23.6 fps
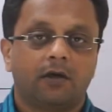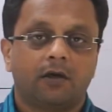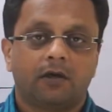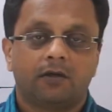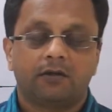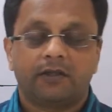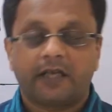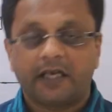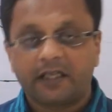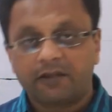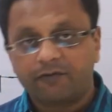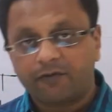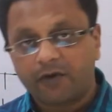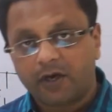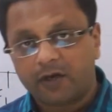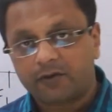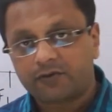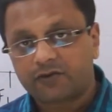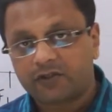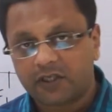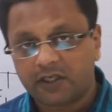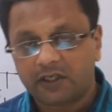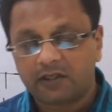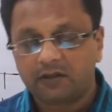Then we have
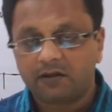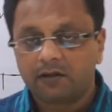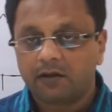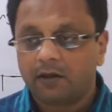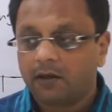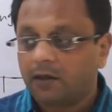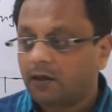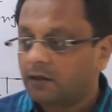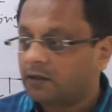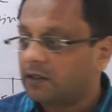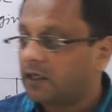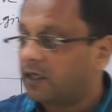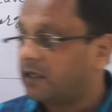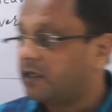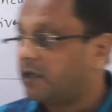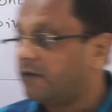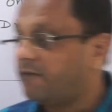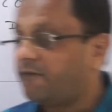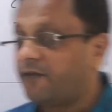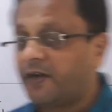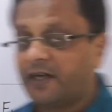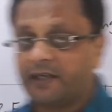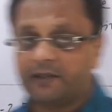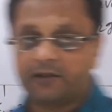seen the
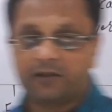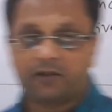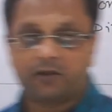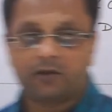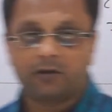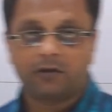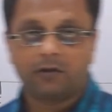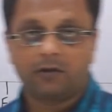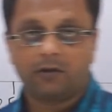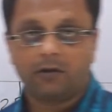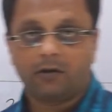defects